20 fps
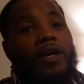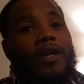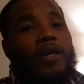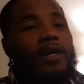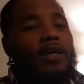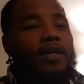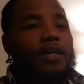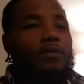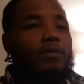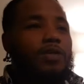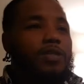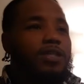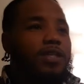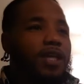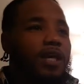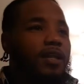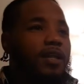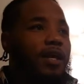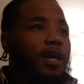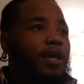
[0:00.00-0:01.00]
and he was
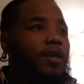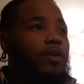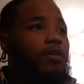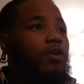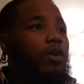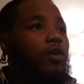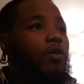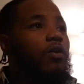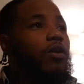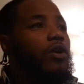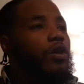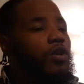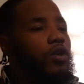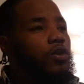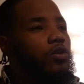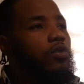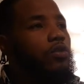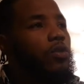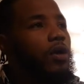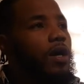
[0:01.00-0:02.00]
saying that
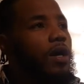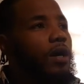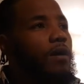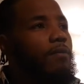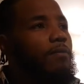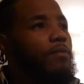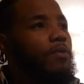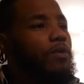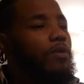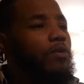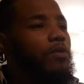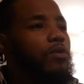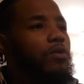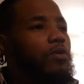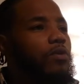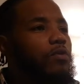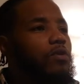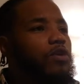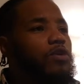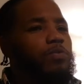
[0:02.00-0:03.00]

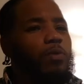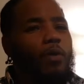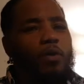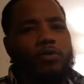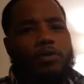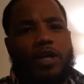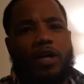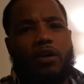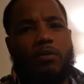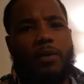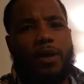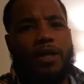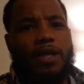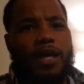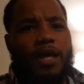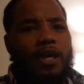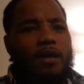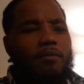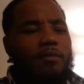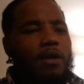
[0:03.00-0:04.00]
you spoke down on my
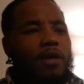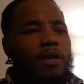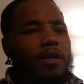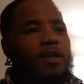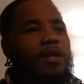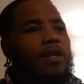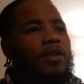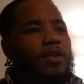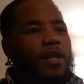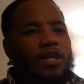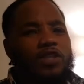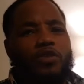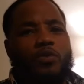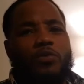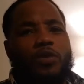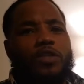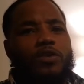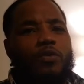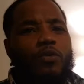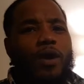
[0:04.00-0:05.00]
name, and that's the
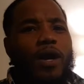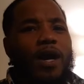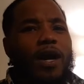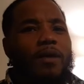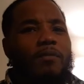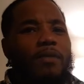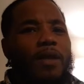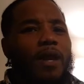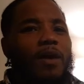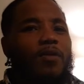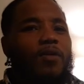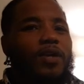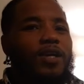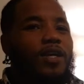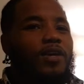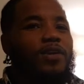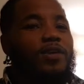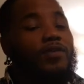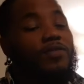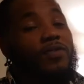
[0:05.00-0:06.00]
reason why I'm not going to
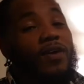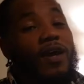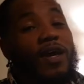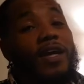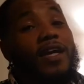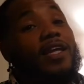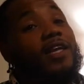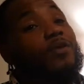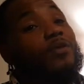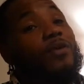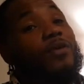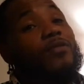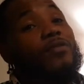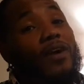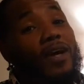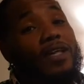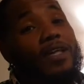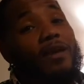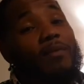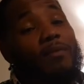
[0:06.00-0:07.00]
give you this fight. He didn't want to
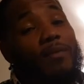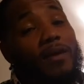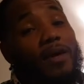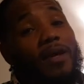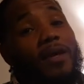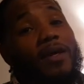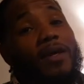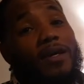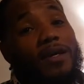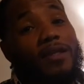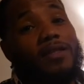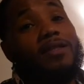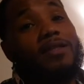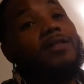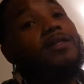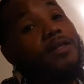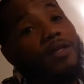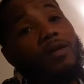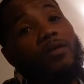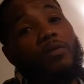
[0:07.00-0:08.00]
fight that man because
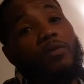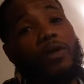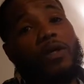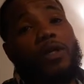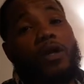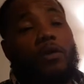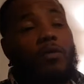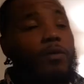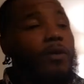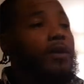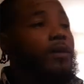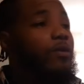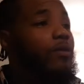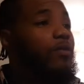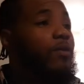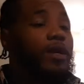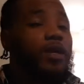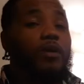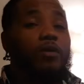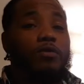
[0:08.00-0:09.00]
we know
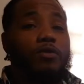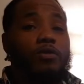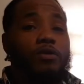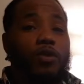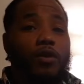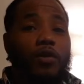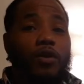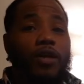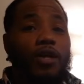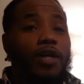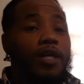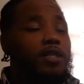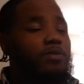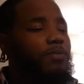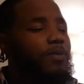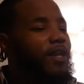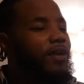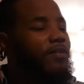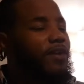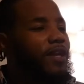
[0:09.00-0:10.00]
who he was going against.
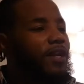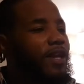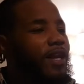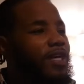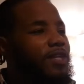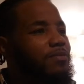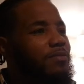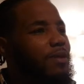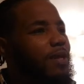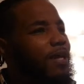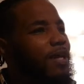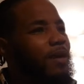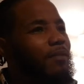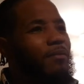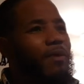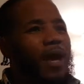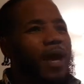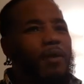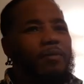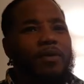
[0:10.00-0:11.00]
But nevertheless, man,
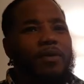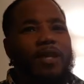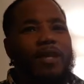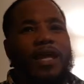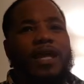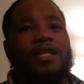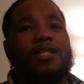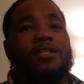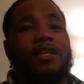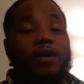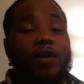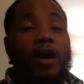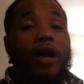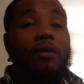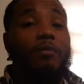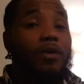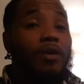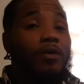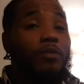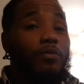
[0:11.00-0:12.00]
I'm happy that he's
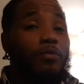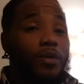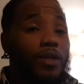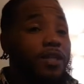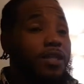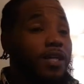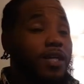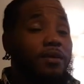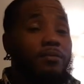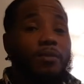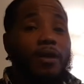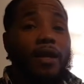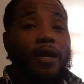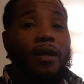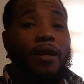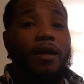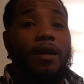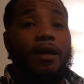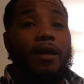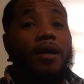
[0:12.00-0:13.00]
able to redeem
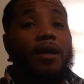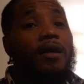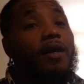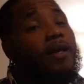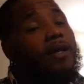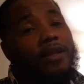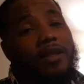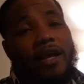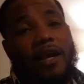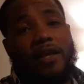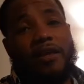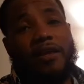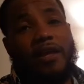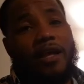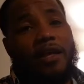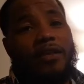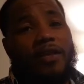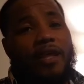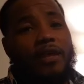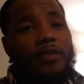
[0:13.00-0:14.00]
that
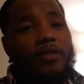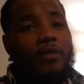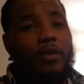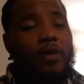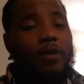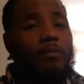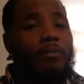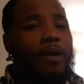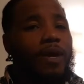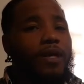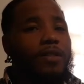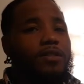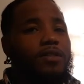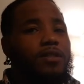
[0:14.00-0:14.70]
third match.